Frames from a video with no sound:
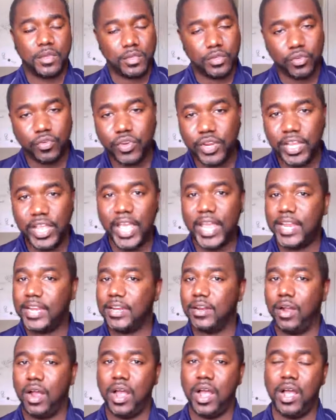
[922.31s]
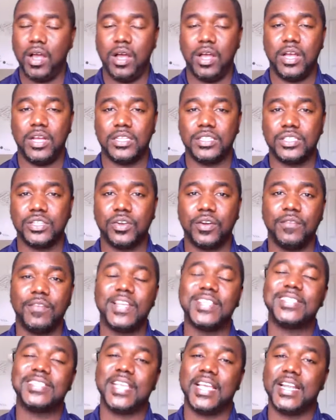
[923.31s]
a
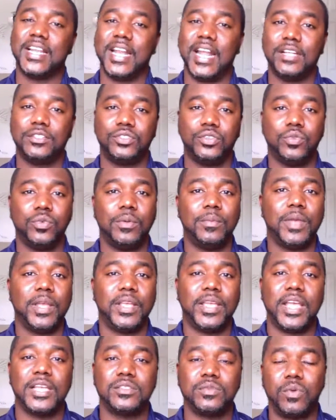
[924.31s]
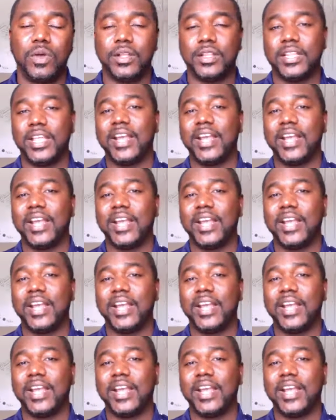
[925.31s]
survey, send it out to them, and guess what?